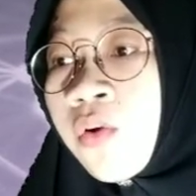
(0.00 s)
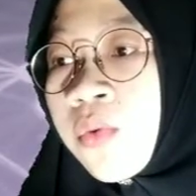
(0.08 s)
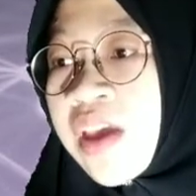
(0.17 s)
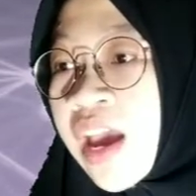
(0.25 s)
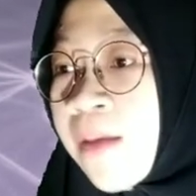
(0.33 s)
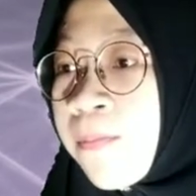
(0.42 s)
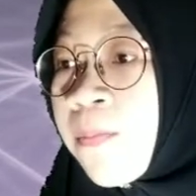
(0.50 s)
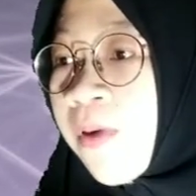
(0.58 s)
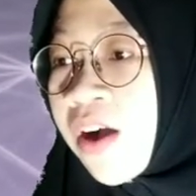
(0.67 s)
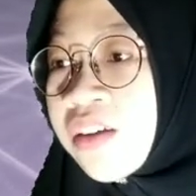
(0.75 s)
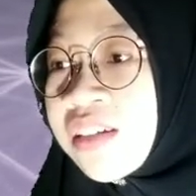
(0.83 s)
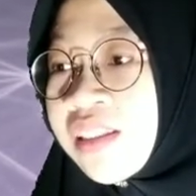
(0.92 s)
We have
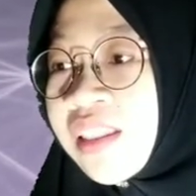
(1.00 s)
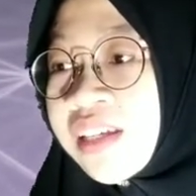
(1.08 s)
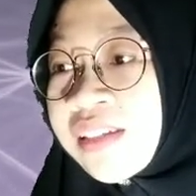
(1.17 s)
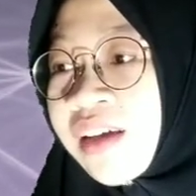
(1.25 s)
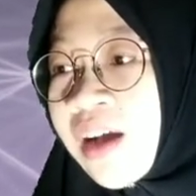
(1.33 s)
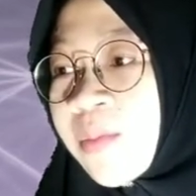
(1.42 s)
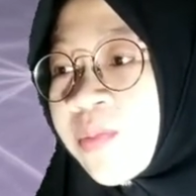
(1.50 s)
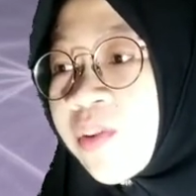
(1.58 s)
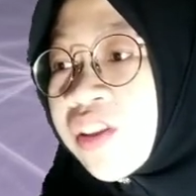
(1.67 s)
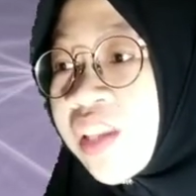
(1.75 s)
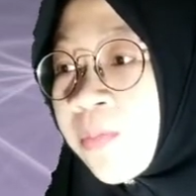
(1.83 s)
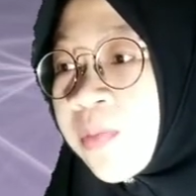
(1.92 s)
found the least common
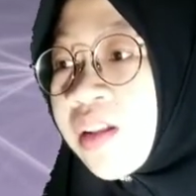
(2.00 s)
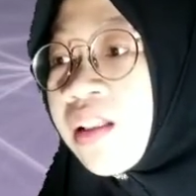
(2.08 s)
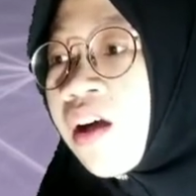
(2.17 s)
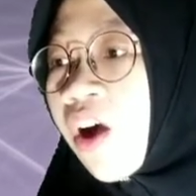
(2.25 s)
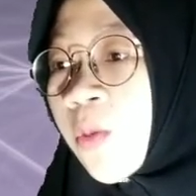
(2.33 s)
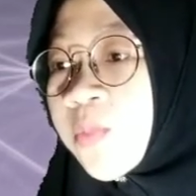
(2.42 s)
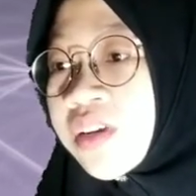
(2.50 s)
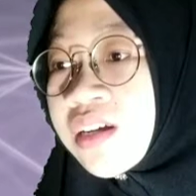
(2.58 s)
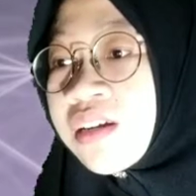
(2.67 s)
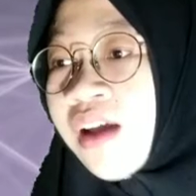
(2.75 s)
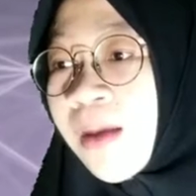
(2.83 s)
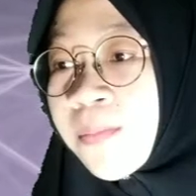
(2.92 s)
multiple of
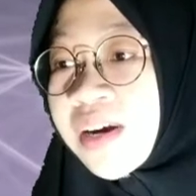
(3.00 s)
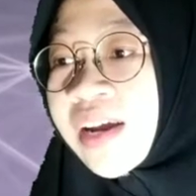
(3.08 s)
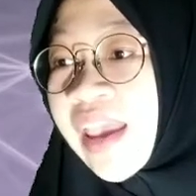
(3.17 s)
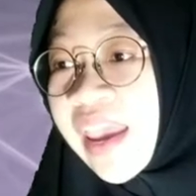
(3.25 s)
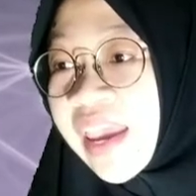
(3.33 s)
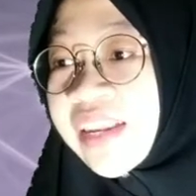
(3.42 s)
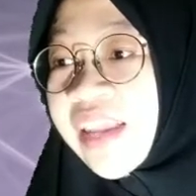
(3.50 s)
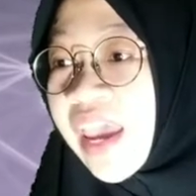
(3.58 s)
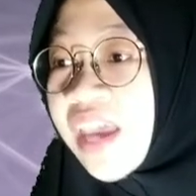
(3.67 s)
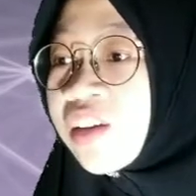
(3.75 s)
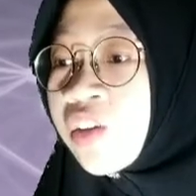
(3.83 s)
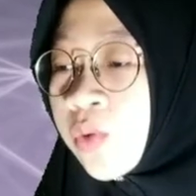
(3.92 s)
the number 8
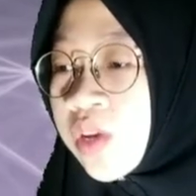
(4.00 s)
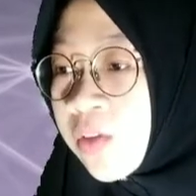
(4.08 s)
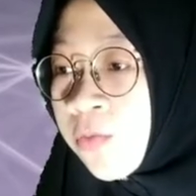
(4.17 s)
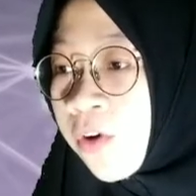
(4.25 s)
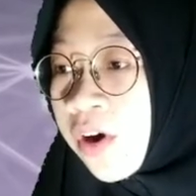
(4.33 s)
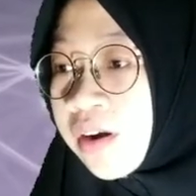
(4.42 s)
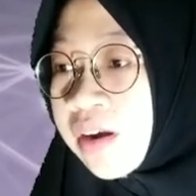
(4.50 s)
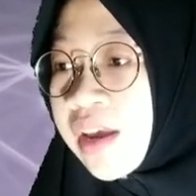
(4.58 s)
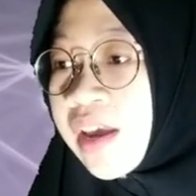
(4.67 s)
and 24,